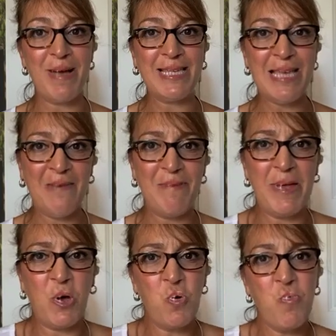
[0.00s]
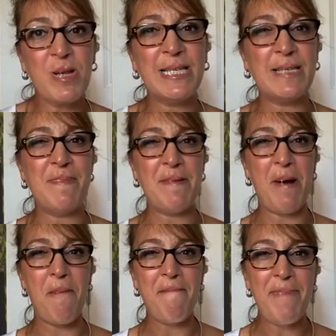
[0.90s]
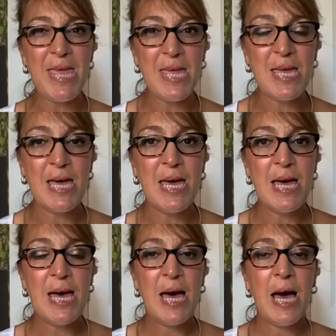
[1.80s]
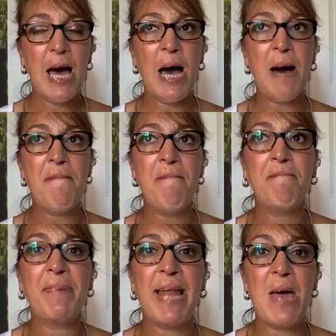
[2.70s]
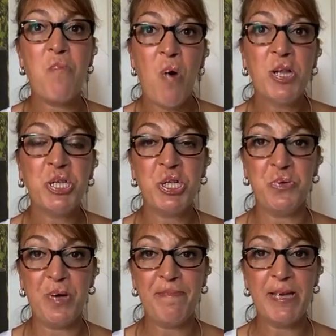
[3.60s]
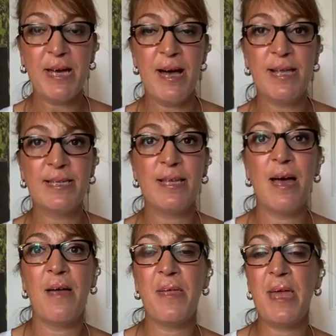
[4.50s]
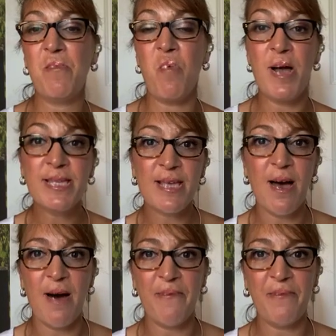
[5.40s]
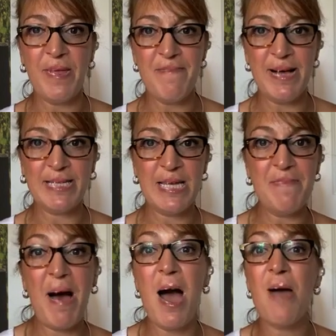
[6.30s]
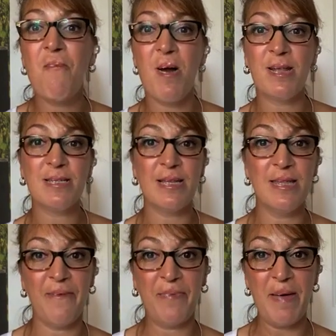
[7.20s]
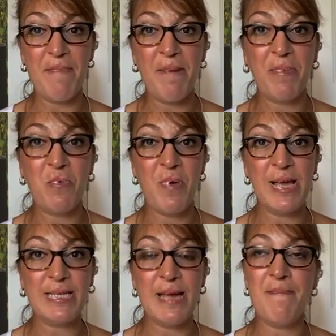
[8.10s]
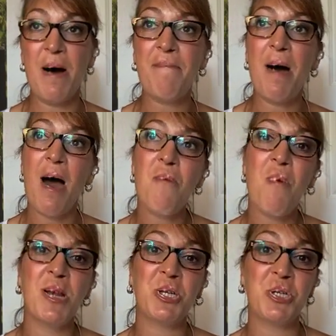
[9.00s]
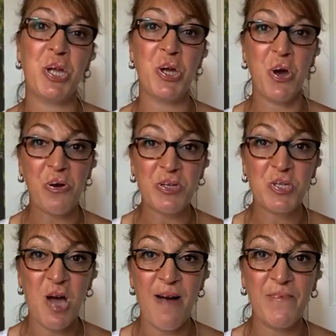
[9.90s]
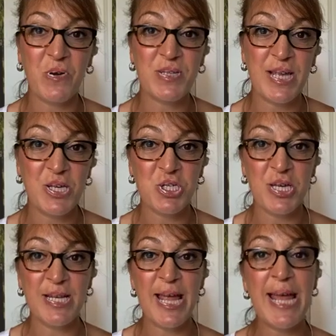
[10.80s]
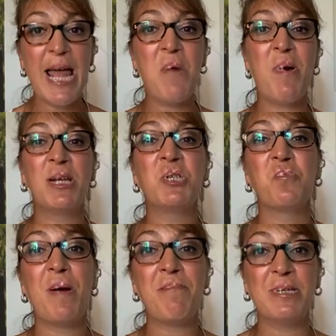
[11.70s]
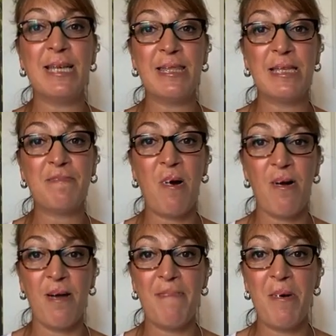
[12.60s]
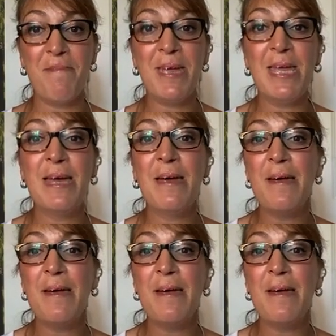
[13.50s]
myself I'm like ooh what does this mean about me um, but I wanted to do it because it was a female team. I wanted to lift them up and raise them up. I wanted to encourage conversation and I wanted to represent this part about me